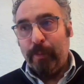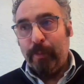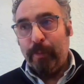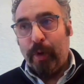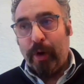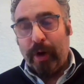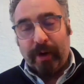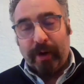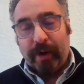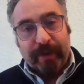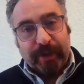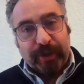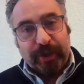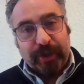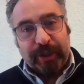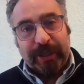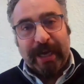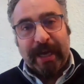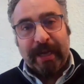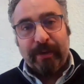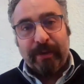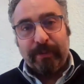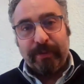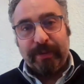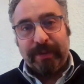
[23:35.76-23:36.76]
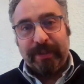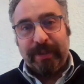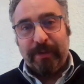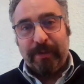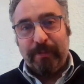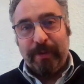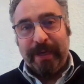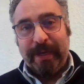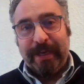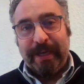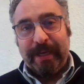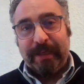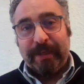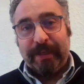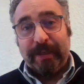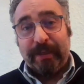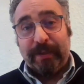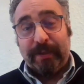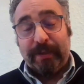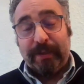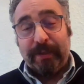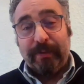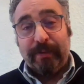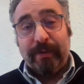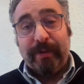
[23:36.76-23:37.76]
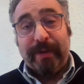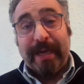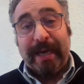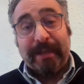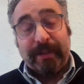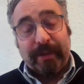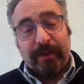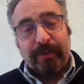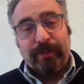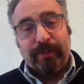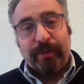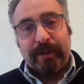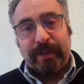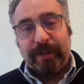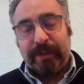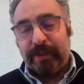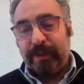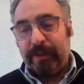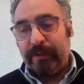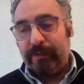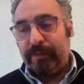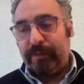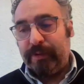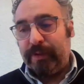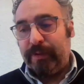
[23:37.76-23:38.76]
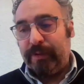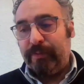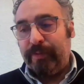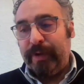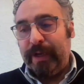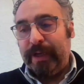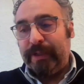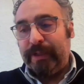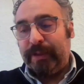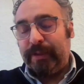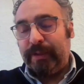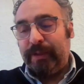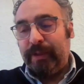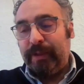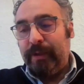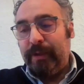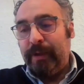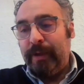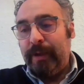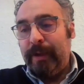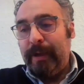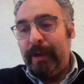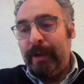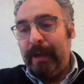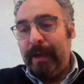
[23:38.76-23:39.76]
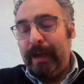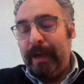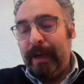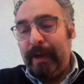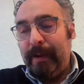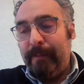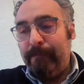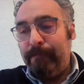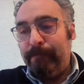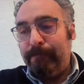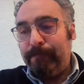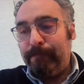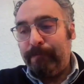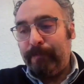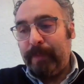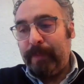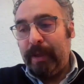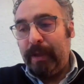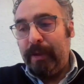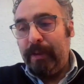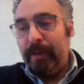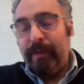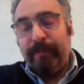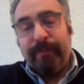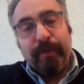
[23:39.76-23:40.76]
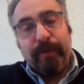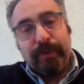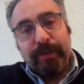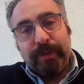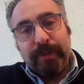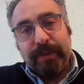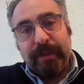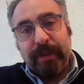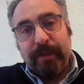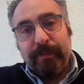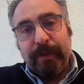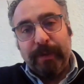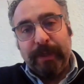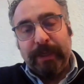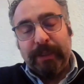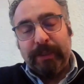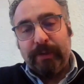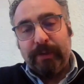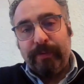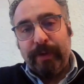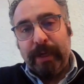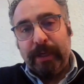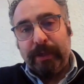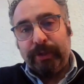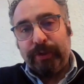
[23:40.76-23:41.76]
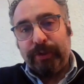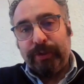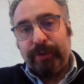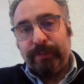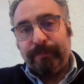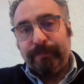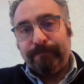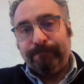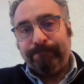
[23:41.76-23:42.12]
What are the channels that we need to look at in order to reach the voters that we need to reach?